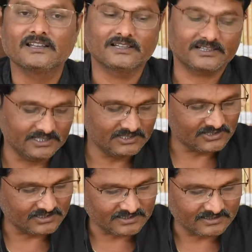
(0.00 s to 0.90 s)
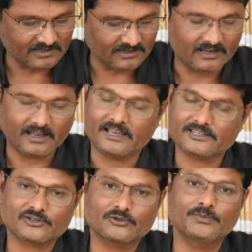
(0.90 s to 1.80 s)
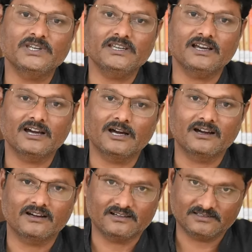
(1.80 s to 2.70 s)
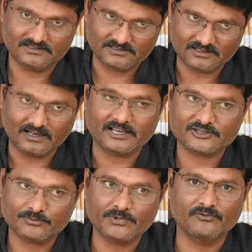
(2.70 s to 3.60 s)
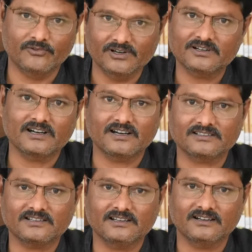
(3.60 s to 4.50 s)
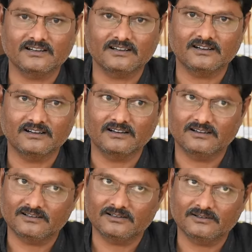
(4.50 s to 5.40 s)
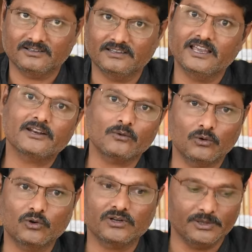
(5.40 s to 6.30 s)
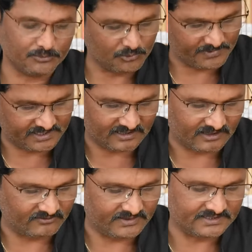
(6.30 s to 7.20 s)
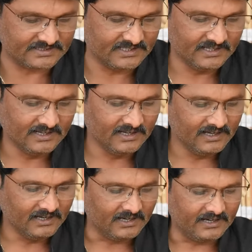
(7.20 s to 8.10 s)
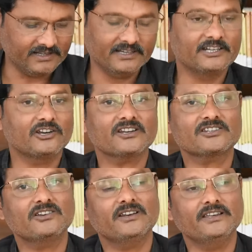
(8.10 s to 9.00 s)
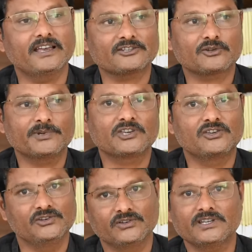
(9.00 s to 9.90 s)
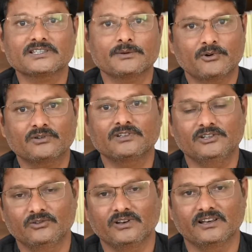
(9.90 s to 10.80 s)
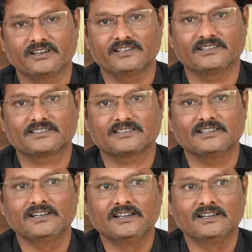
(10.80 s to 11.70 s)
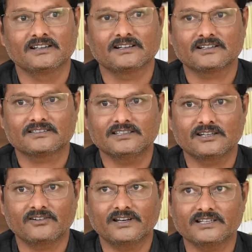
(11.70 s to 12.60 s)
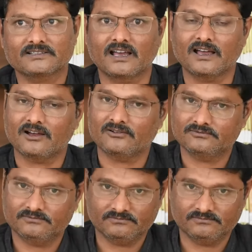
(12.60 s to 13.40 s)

the teacher has to be work on their own improvement always. And intellectually, he has to be curious about new learnings. Nowadays I have